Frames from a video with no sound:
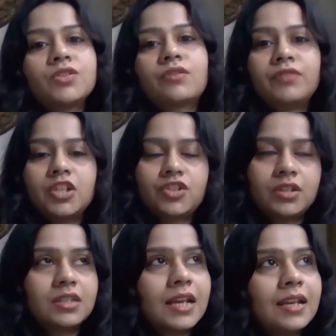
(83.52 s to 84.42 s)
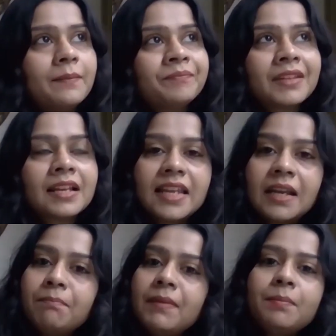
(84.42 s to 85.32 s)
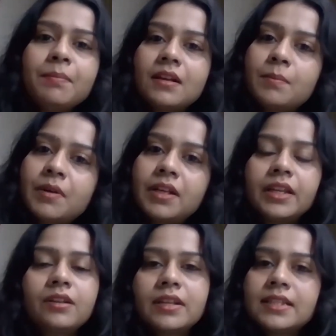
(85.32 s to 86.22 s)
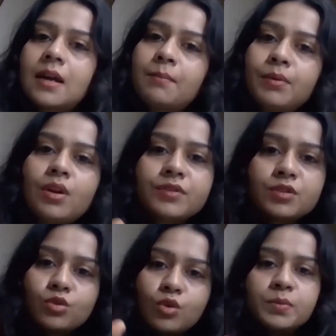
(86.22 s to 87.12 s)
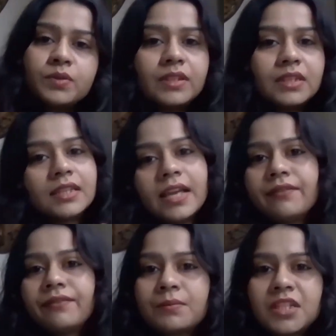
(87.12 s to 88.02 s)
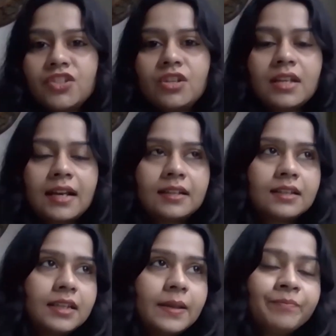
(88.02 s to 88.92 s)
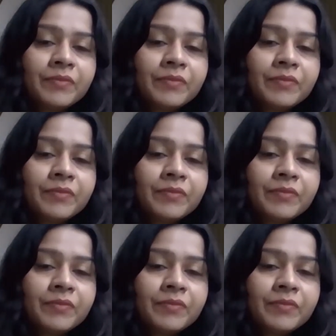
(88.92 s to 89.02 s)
of nations, right? Let me pick a particular example of soaps within the FMCG category.